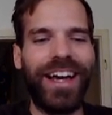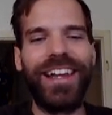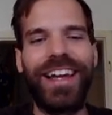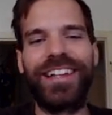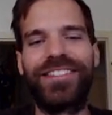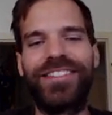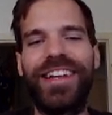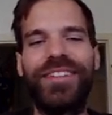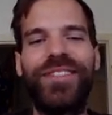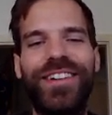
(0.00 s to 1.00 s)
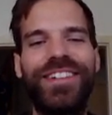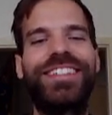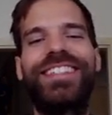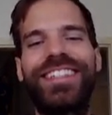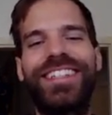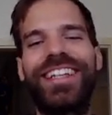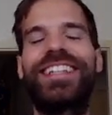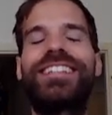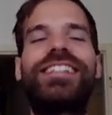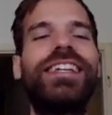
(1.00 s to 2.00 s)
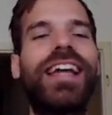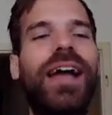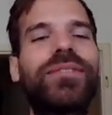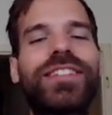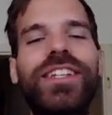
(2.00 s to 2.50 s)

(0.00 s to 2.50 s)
like rainbows. See, I'm